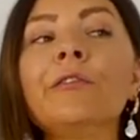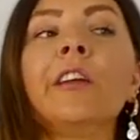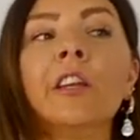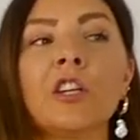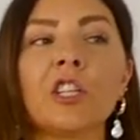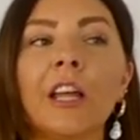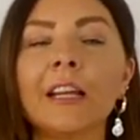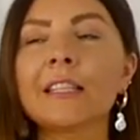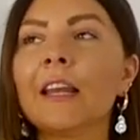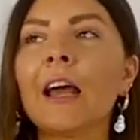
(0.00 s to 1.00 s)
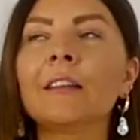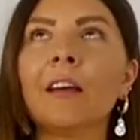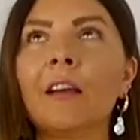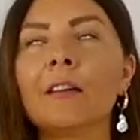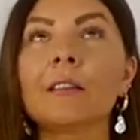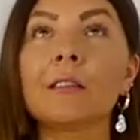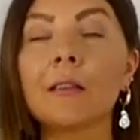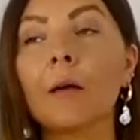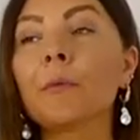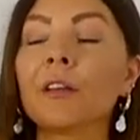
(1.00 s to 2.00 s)
finish, there is another
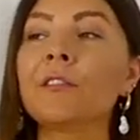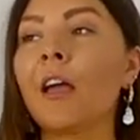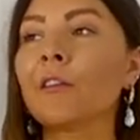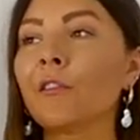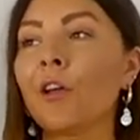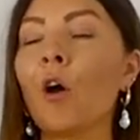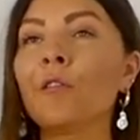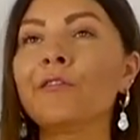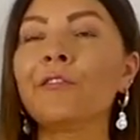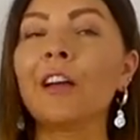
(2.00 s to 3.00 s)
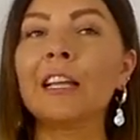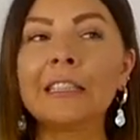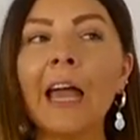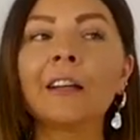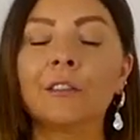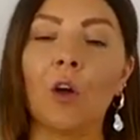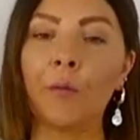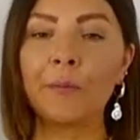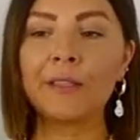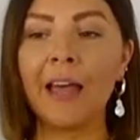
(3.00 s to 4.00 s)
subcategory of tank
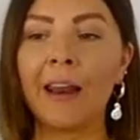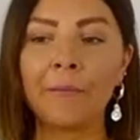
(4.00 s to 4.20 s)
tops that